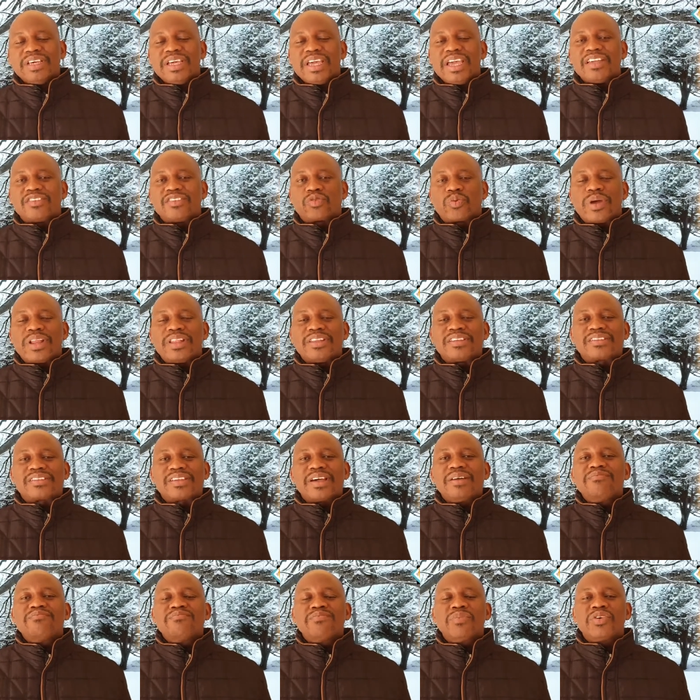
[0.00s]
It's when
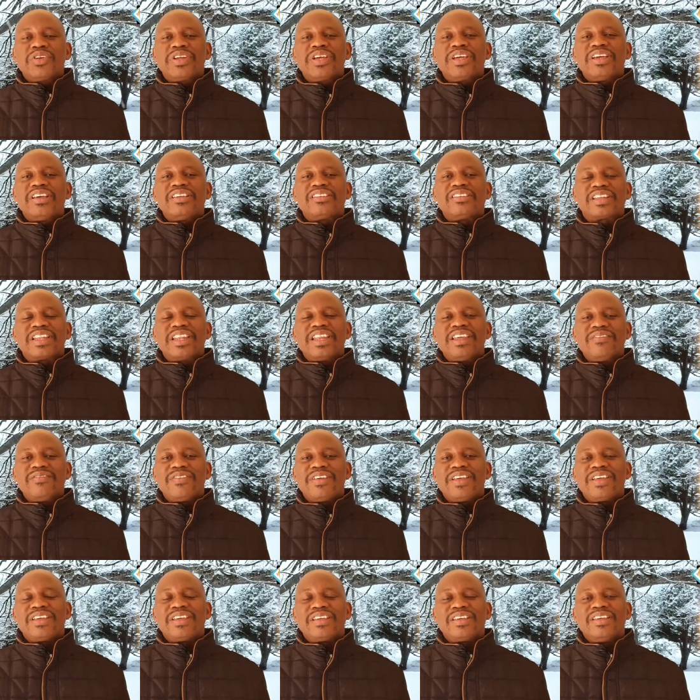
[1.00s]
somebody is
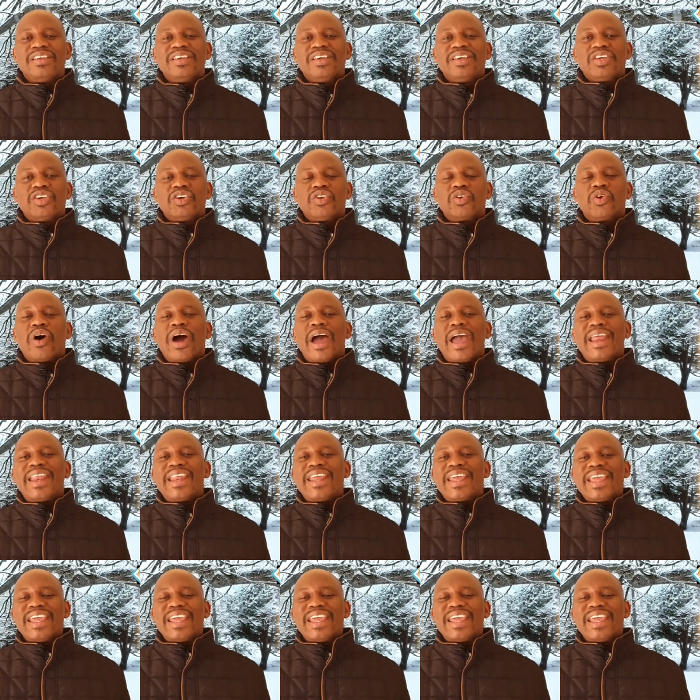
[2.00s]
living, you know, an